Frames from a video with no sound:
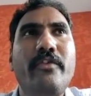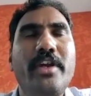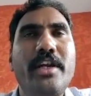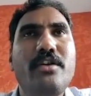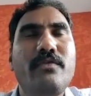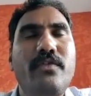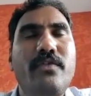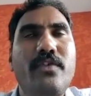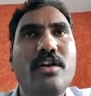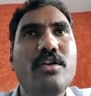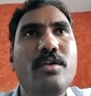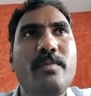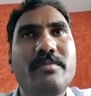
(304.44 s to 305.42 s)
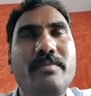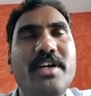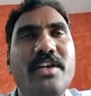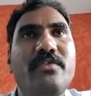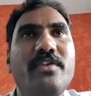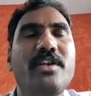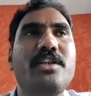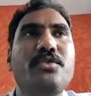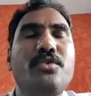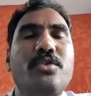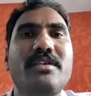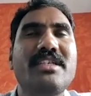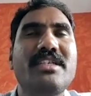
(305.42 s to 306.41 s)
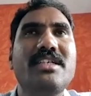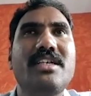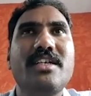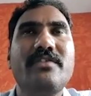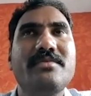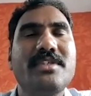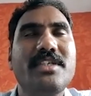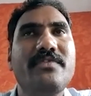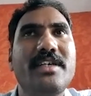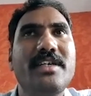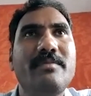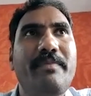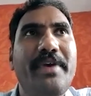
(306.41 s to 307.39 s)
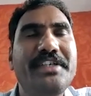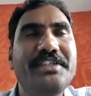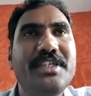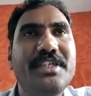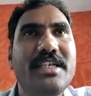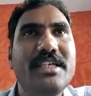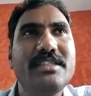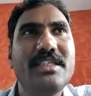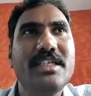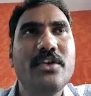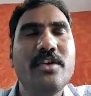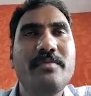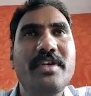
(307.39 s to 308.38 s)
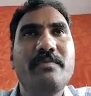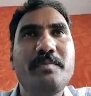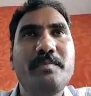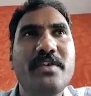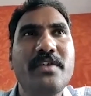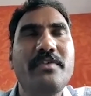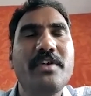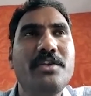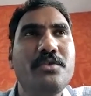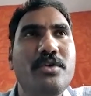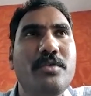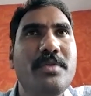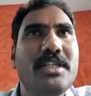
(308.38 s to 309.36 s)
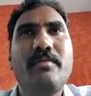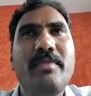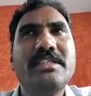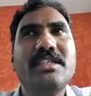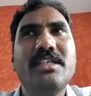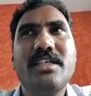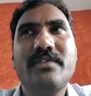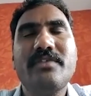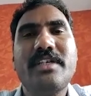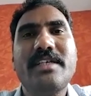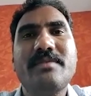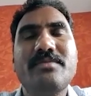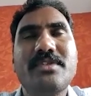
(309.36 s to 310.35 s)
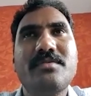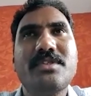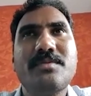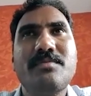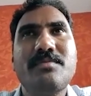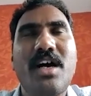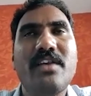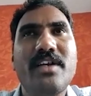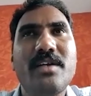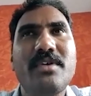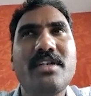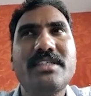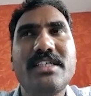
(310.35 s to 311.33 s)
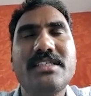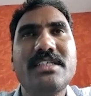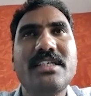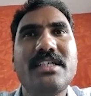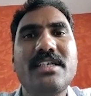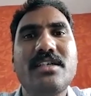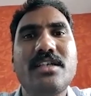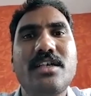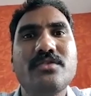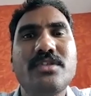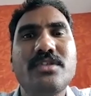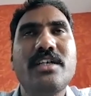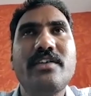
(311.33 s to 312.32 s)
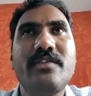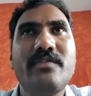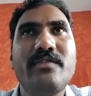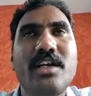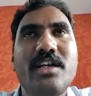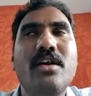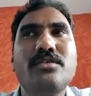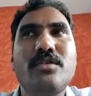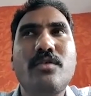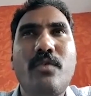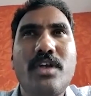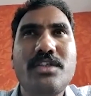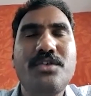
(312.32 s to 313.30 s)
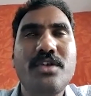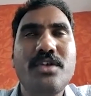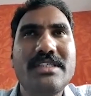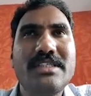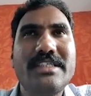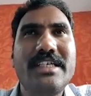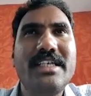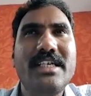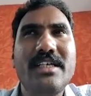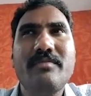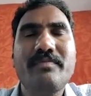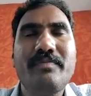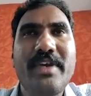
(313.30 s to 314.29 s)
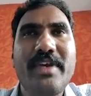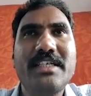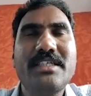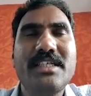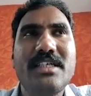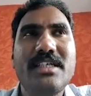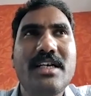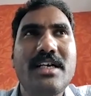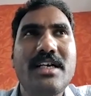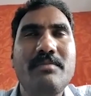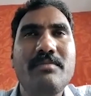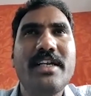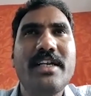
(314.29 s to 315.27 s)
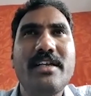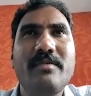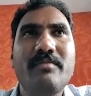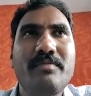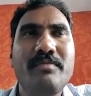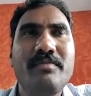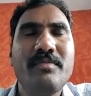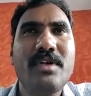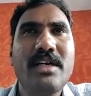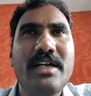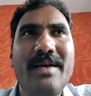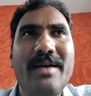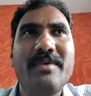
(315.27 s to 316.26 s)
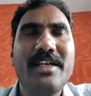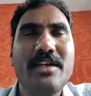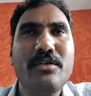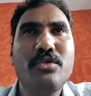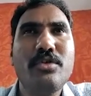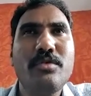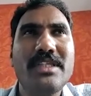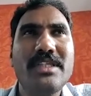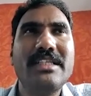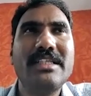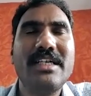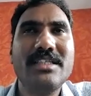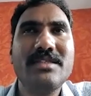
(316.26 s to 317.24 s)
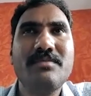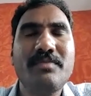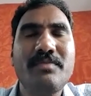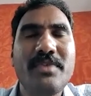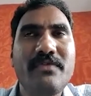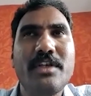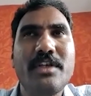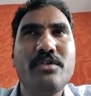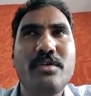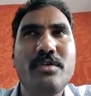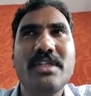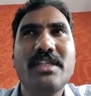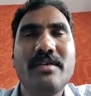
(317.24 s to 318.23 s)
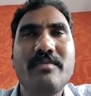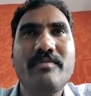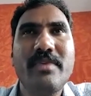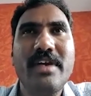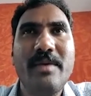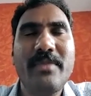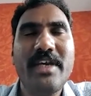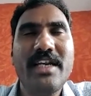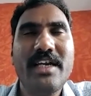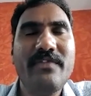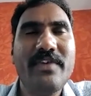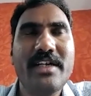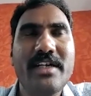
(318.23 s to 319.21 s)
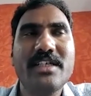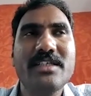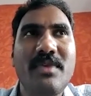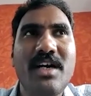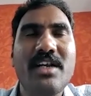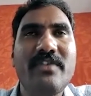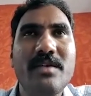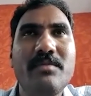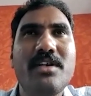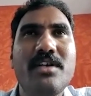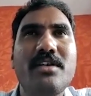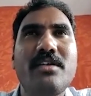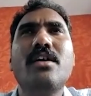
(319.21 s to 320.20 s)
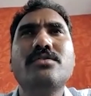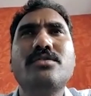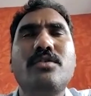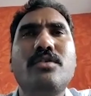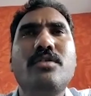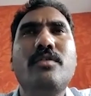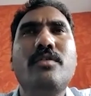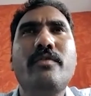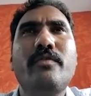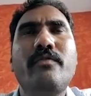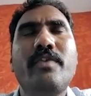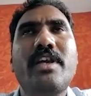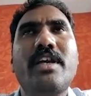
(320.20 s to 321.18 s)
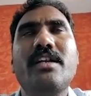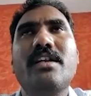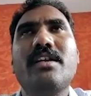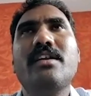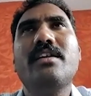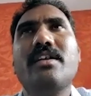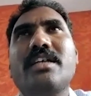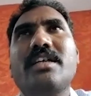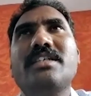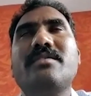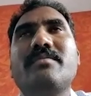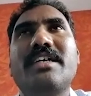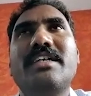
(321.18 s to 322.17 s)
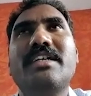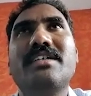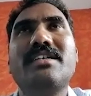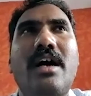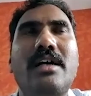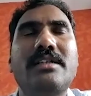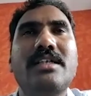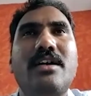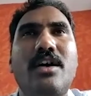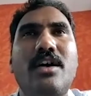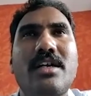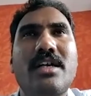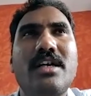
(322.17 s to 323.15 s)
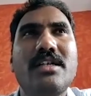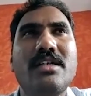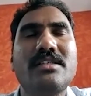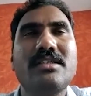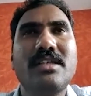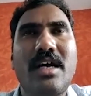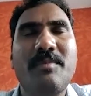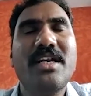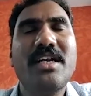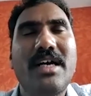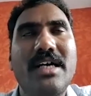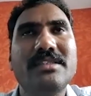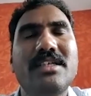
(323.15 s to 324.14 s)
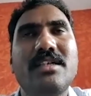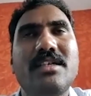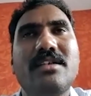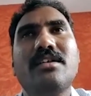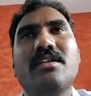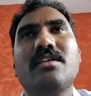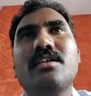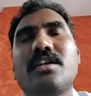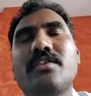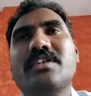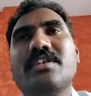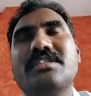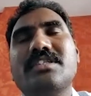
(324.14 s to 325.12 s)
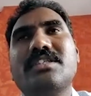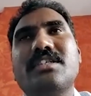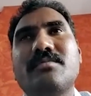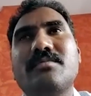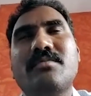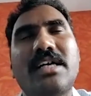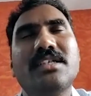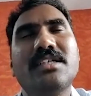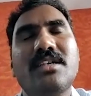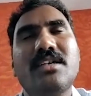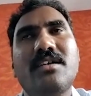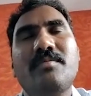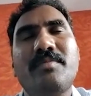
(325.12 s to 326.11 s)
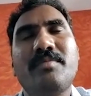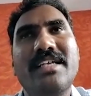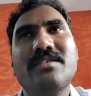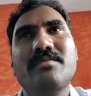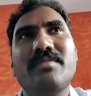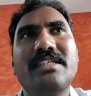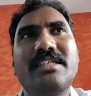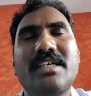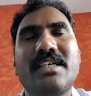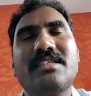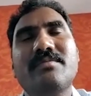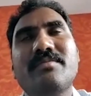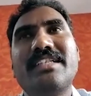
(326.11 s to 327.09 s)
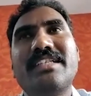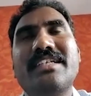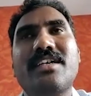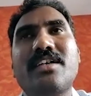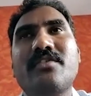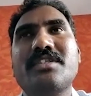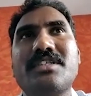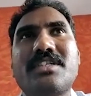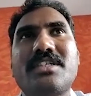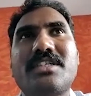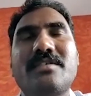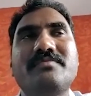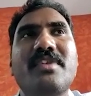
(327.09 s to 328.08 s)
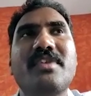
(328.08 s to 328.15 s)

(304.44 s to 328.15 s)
we need to follow peripheral neuropathy majority of. If some patient is developing peripheral neuropathy, majority of the times small fiber sensory nerves are involved. So once you are seeing patient complaining diabetic neuropathy, that is peripheral neuropathy, mainly affecting small fiber. So we can estimate that other organs, I mean, other nervous system, other parasympathetic nervous system,